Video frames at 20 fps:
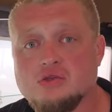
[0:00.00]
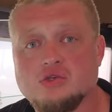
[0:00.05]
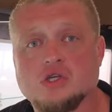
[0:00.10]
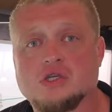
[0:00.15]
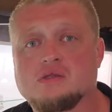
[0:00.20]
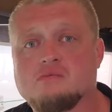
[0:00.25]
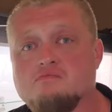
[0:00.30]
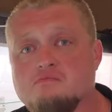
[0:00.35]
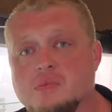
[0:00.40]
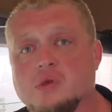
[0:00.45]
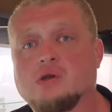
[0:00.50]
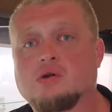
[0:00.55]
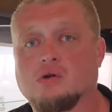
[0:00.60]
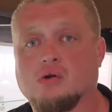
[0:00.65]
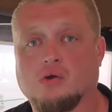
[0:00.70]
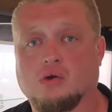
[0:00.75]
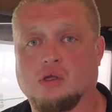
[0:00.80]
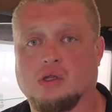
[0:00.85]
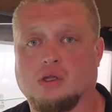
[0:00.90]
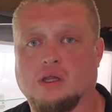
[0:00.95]
just
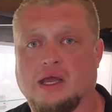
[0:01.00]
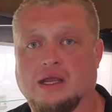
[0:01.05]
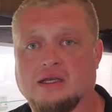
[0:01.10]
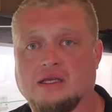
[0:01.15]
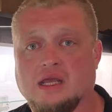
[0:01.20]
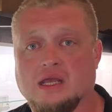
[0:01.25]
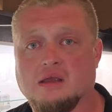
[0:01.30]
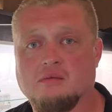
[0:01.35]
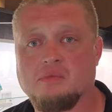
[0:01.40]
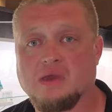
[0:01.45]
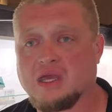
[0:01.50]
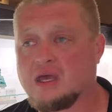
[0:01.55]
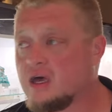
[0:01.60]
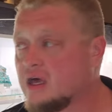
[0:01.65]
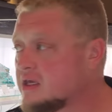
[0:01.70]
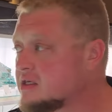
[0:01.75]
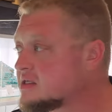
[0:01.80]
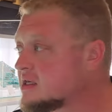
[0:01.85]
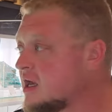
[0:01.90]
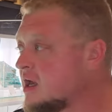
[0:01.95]
mineral collecting,
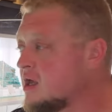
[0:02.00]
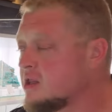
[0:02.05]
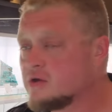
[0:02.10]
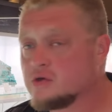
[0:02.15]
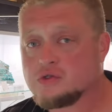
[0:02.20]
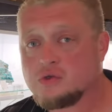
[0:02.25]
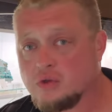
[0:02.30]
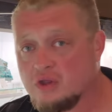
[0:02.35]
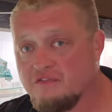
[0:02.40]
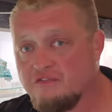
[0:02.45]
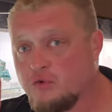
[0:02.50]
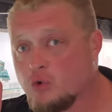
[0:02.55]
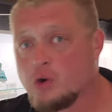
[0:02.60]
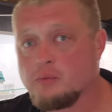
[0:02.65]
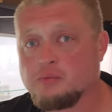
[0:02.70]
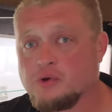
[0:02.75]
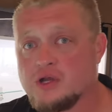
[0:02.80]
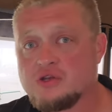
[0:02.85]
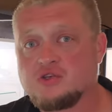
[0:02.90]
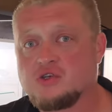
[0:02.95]
because there's only 4
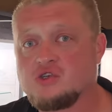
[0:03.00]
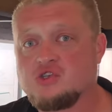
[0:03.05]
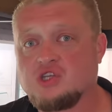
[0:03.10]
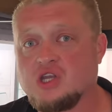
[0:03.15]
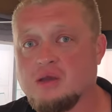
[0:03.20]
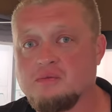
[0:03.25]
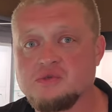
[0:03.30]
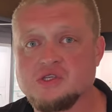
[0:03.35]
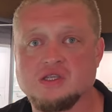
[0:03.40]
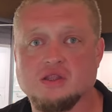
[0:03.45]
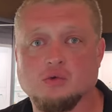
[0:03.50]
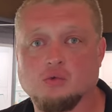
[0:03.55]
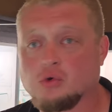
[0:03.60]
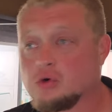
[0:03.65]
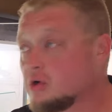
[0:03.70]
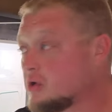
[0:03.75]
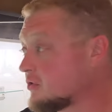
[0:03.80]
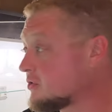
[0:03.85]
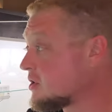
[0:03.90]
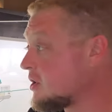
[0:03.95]
precious gems in the
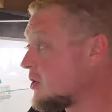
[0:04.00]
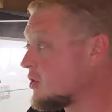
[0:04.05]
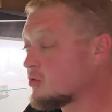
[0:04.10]
world.